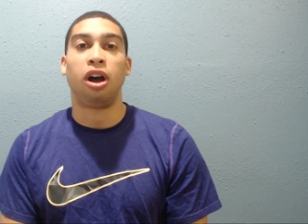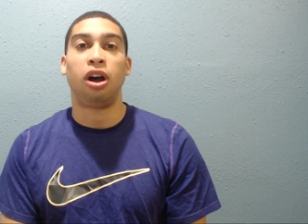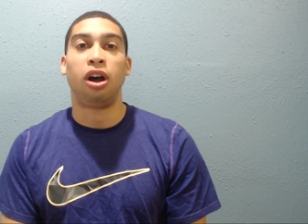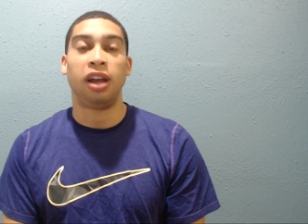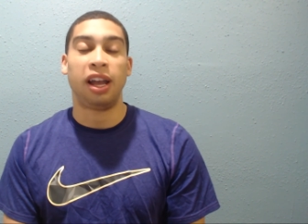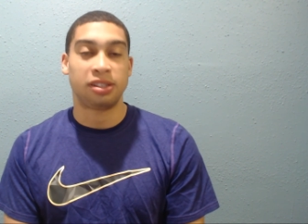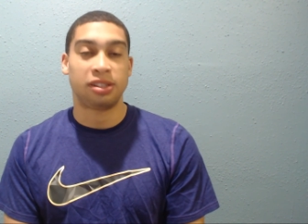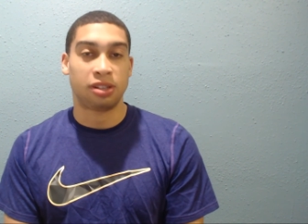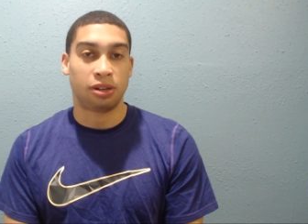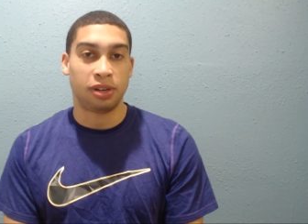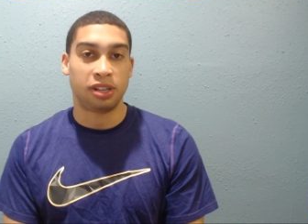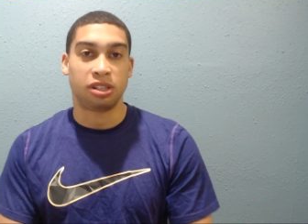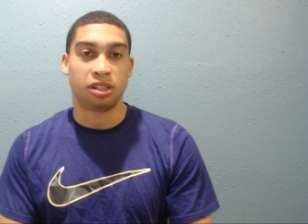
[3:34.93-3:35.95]
As
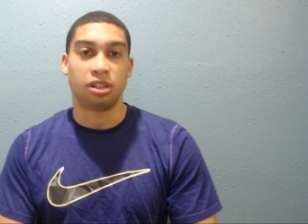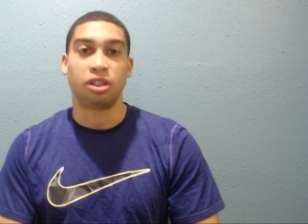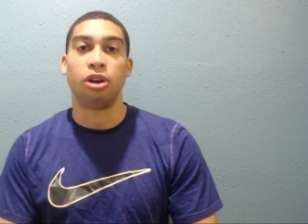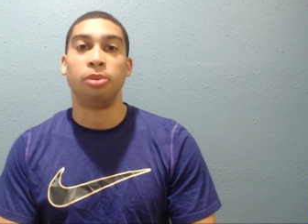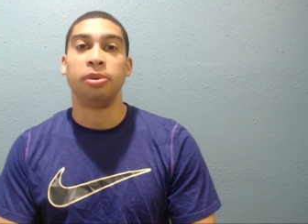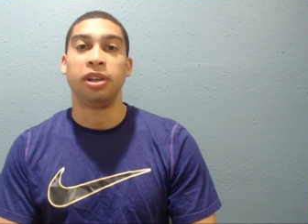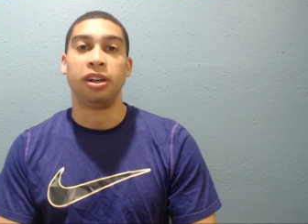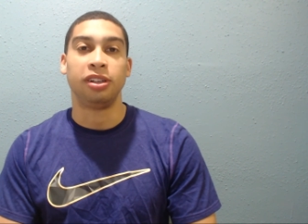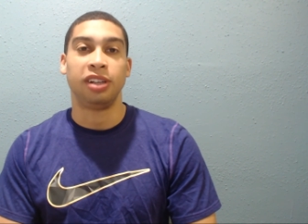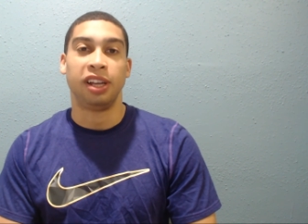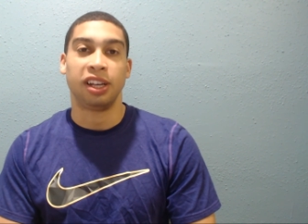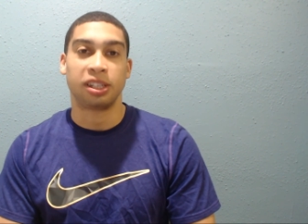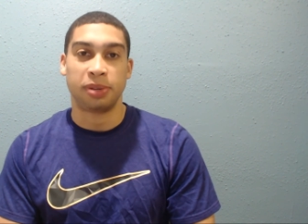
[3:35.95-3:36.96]
always, go beyond
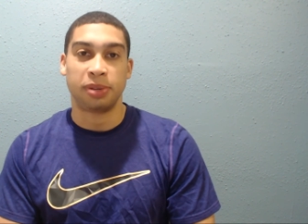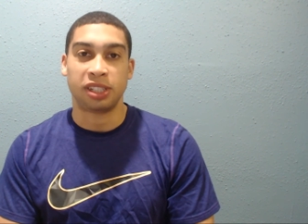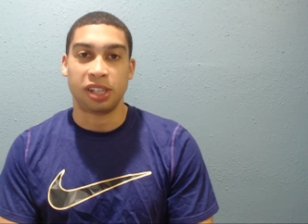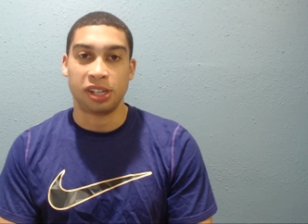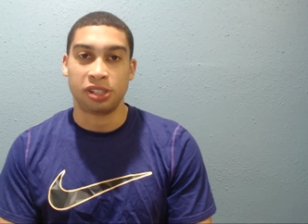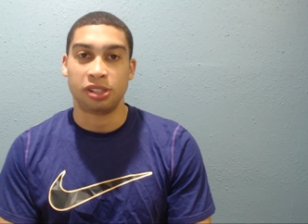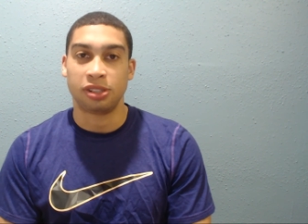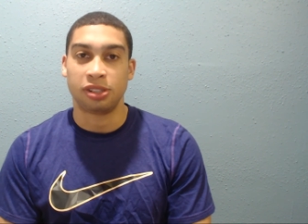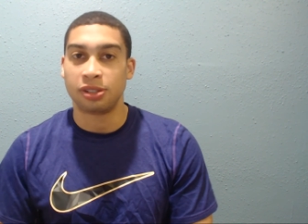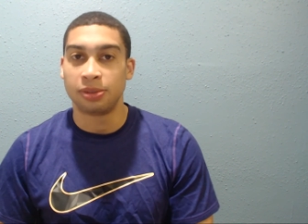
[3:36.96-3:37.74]
expectations.